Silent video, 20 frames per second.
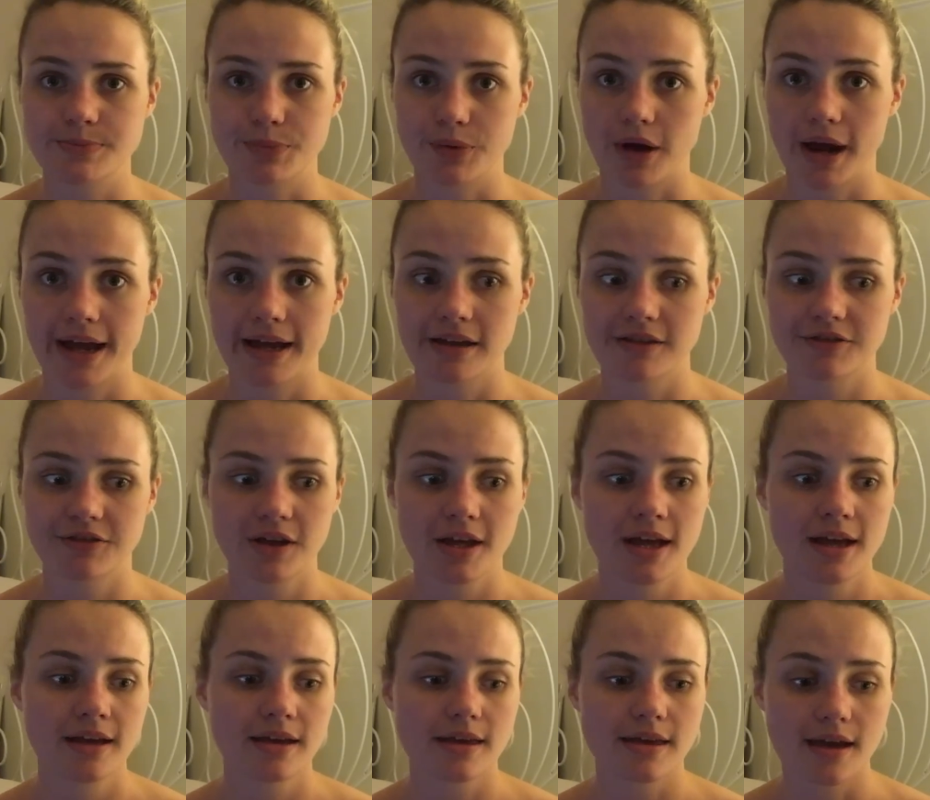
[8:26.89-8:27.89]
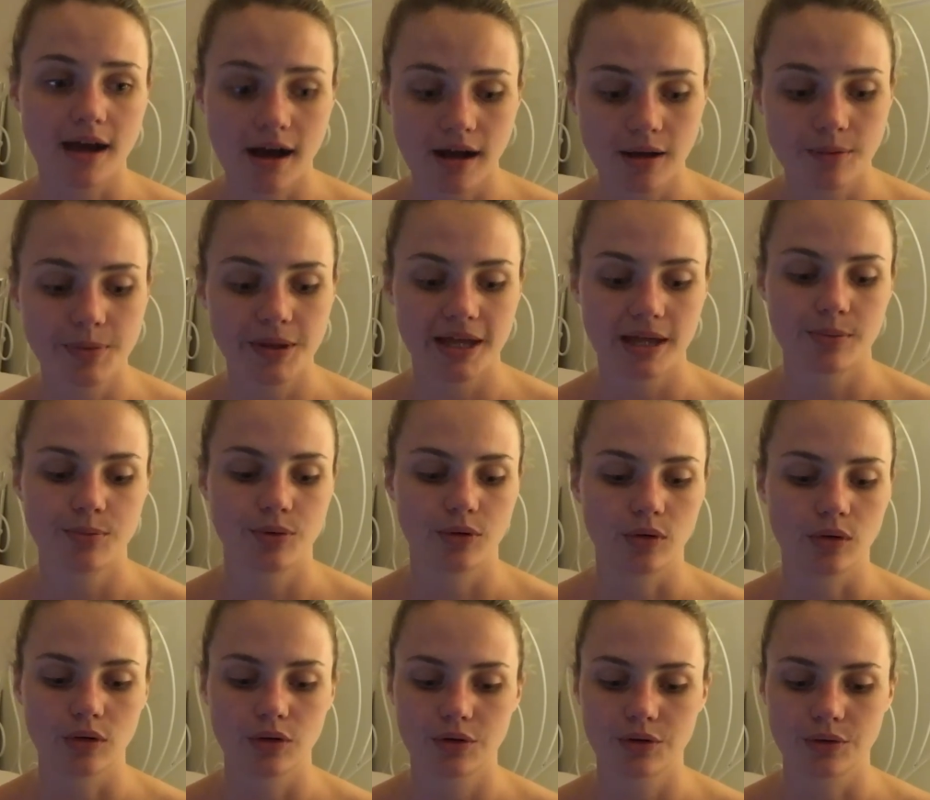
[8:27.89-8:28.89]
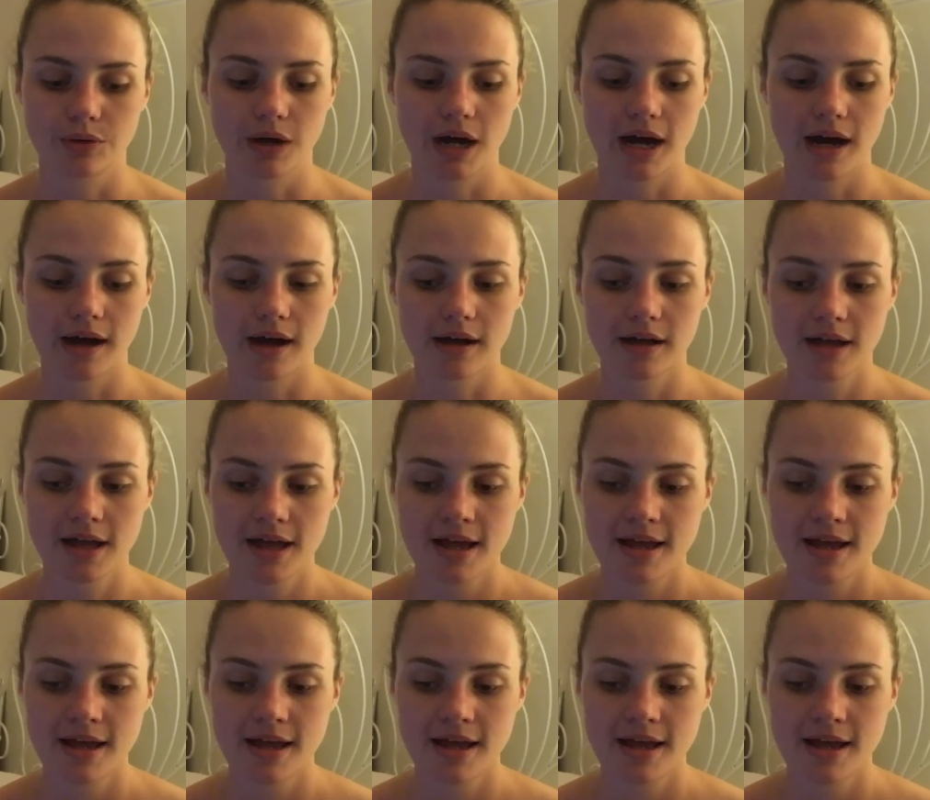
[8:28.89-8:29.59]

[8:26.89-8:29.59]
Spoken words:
brave young people who are